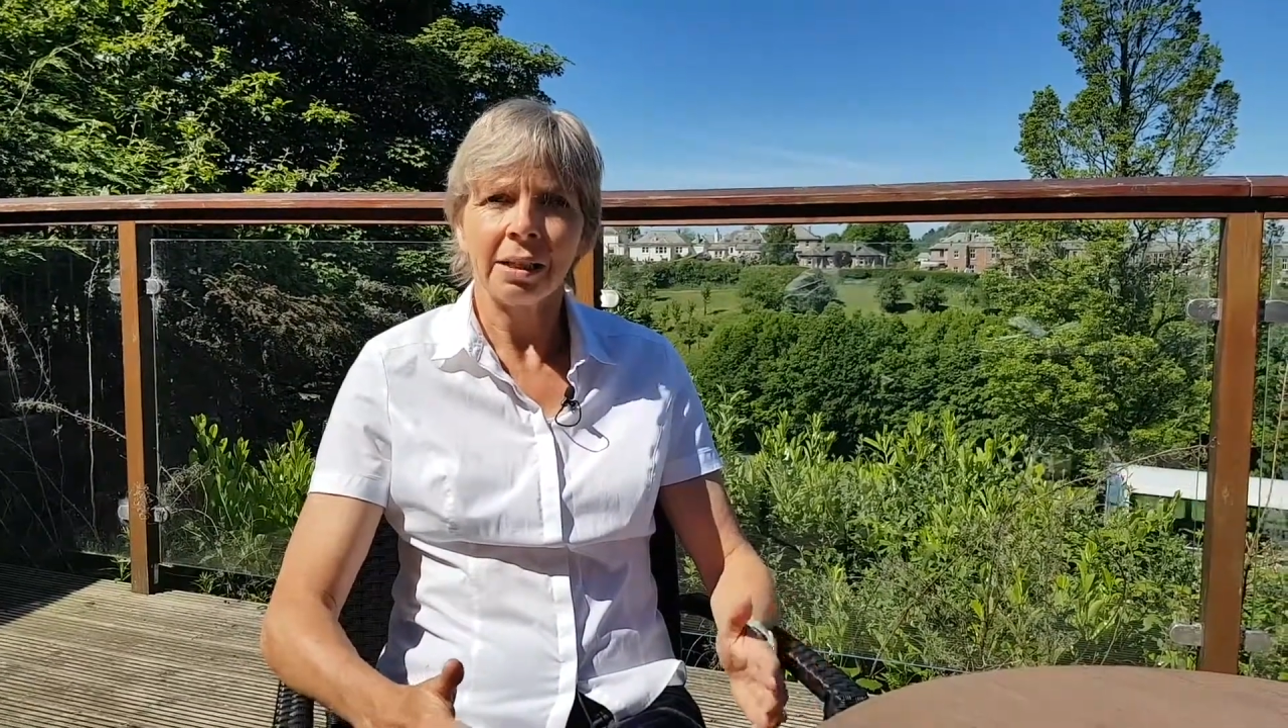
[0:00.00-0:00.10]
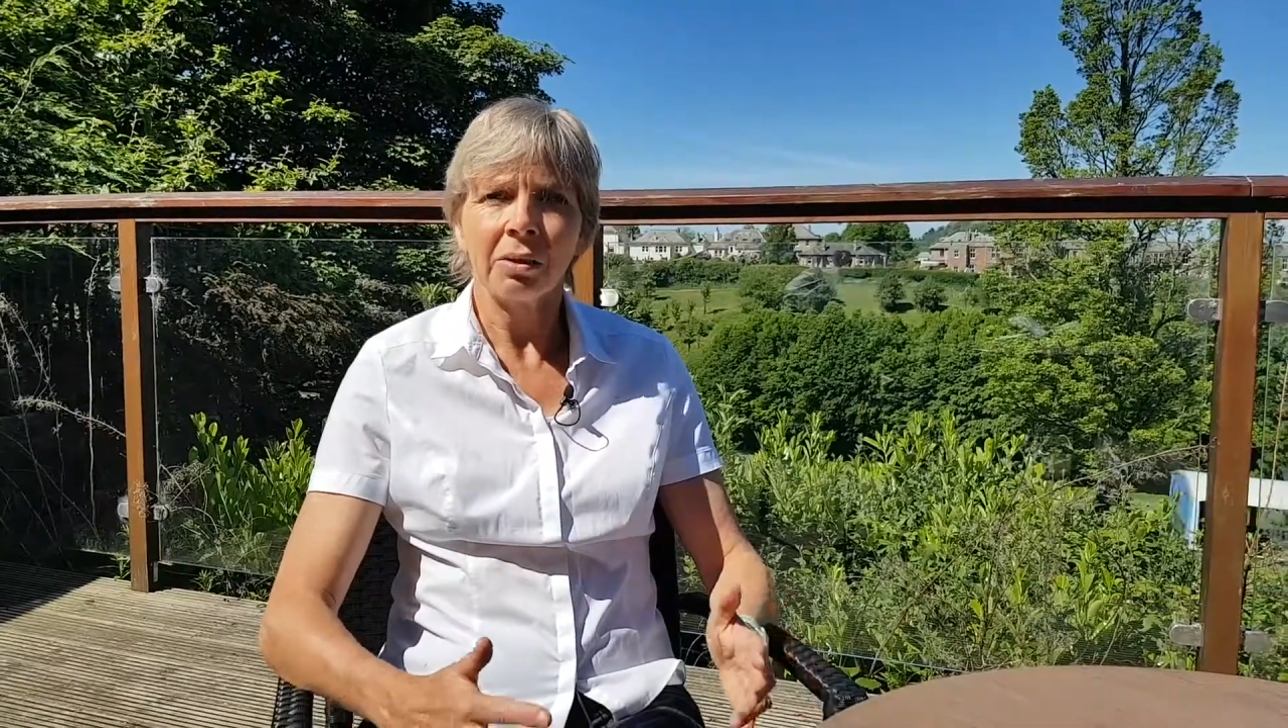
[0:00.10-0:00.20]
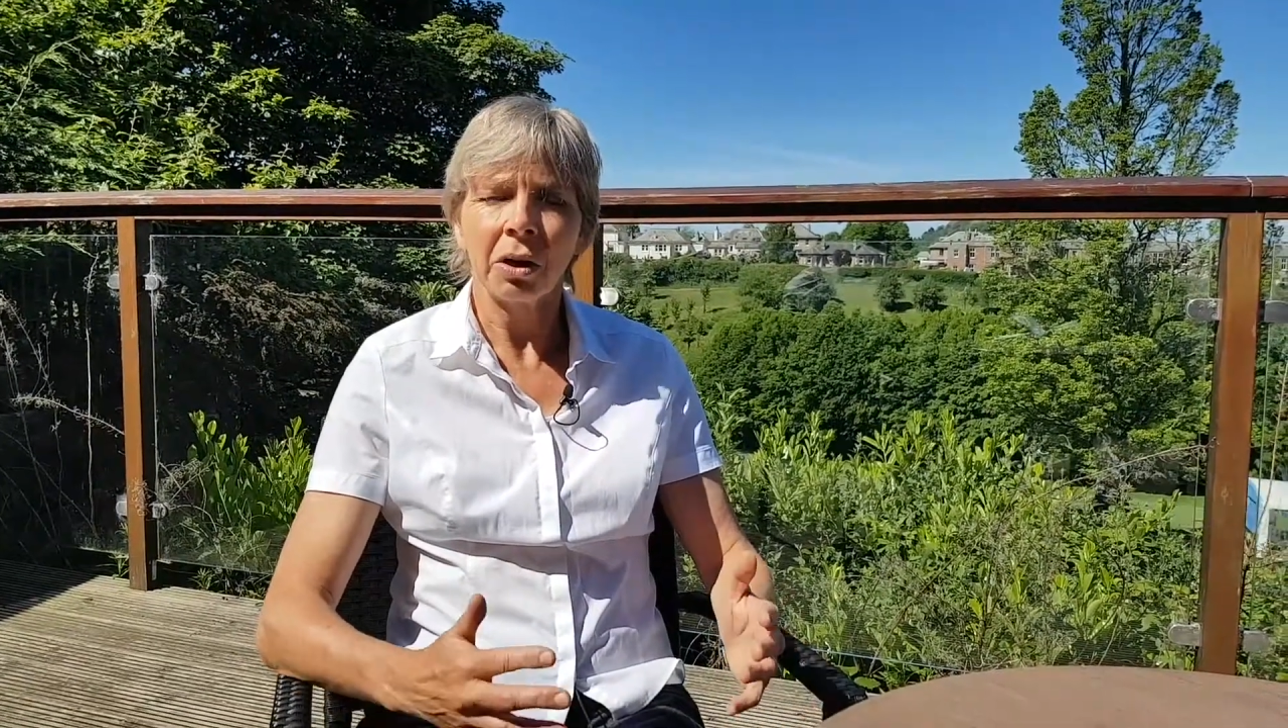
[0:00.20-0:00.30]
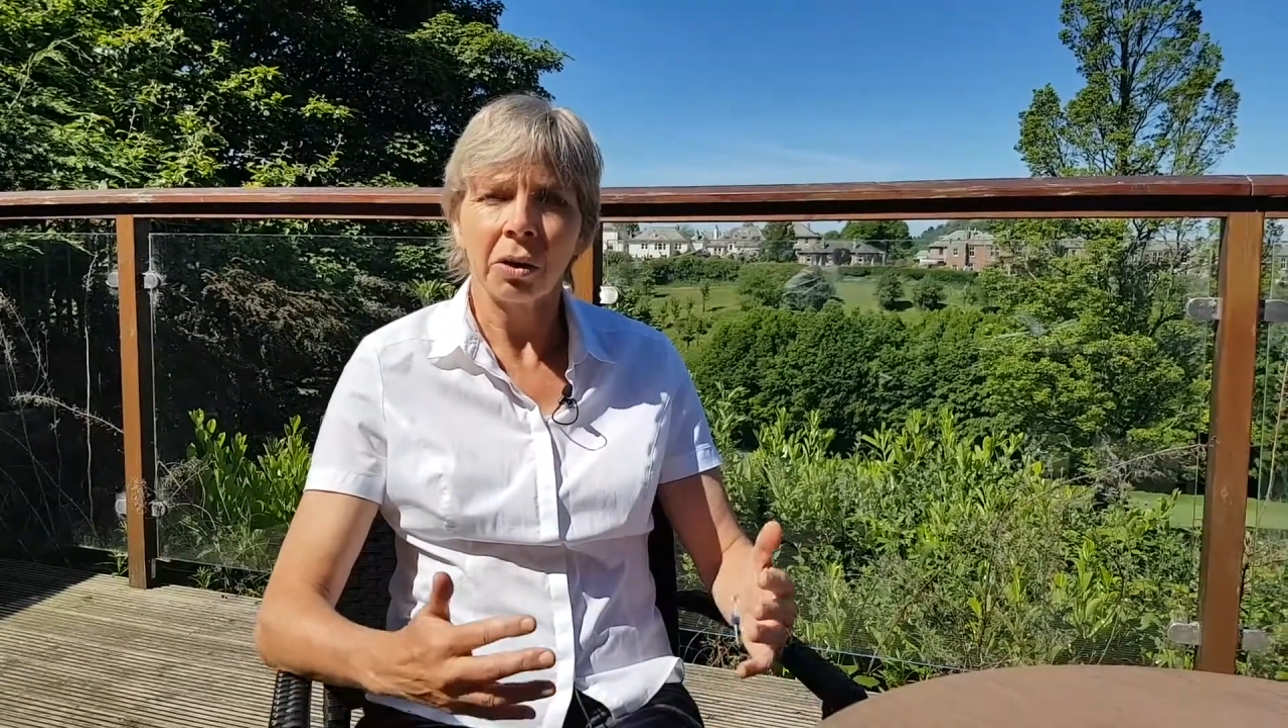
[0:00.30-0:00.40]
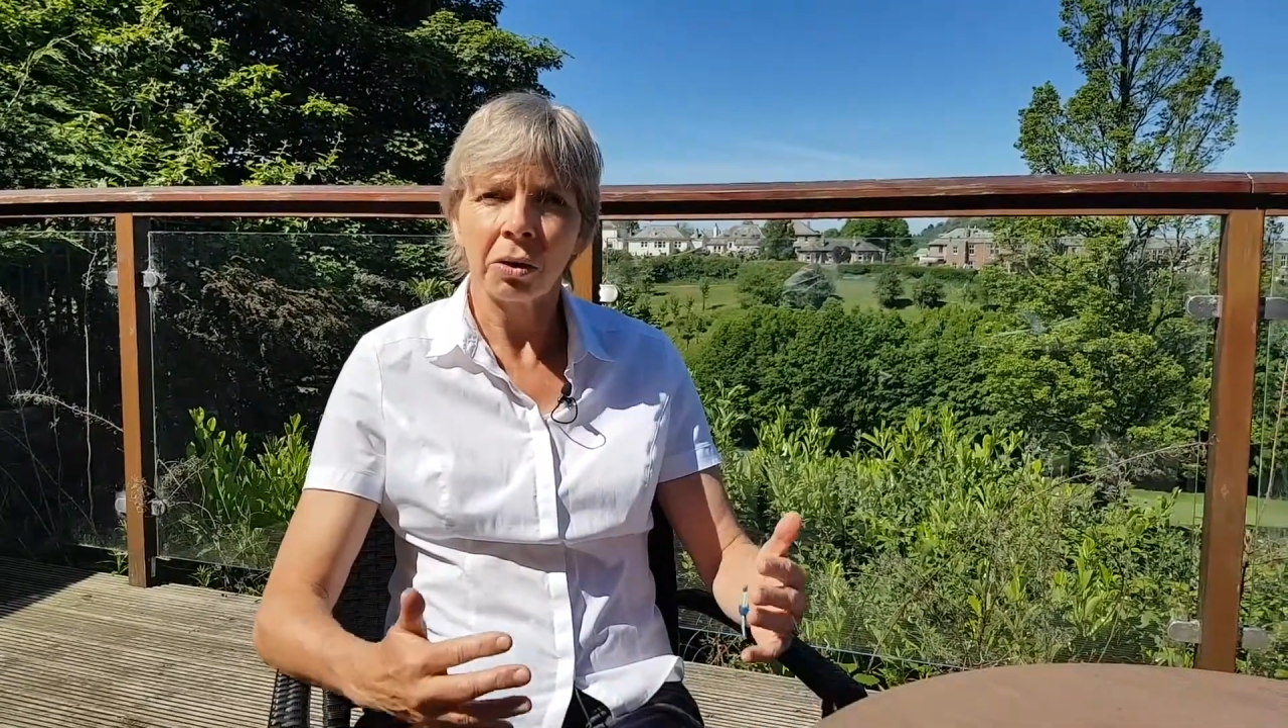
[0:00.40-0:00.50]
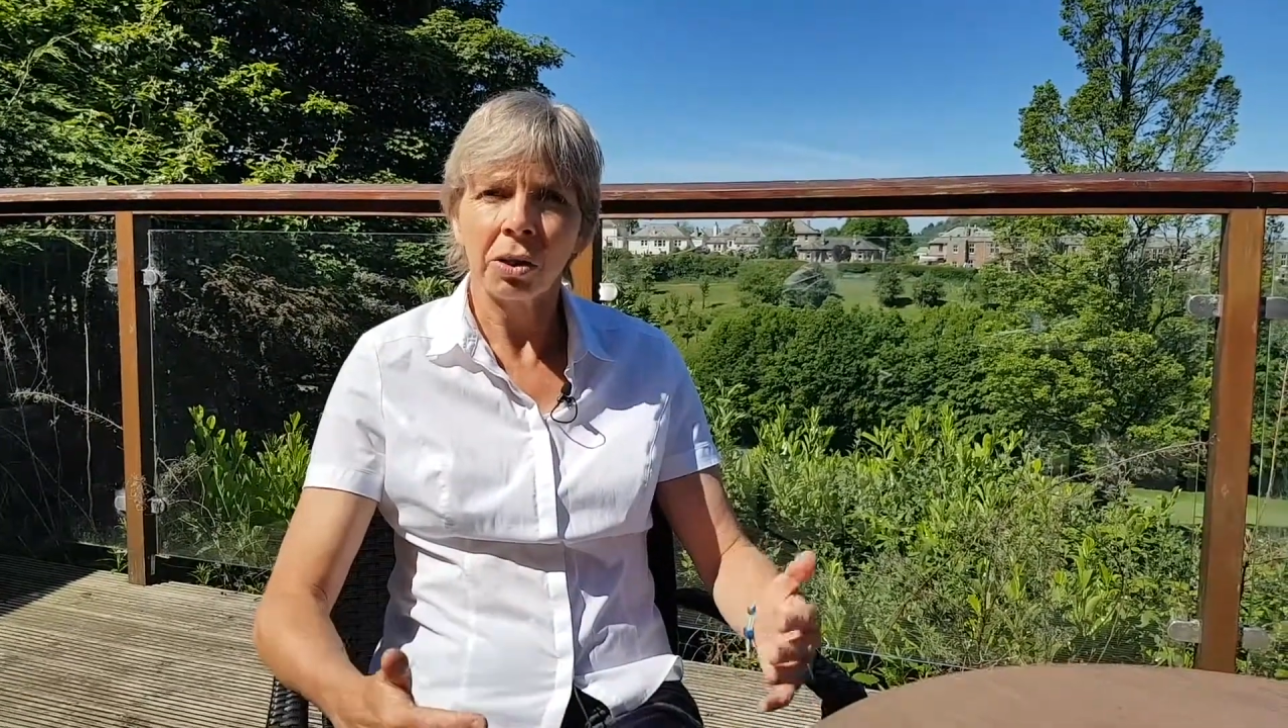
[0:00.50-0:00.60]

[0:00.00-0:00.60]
on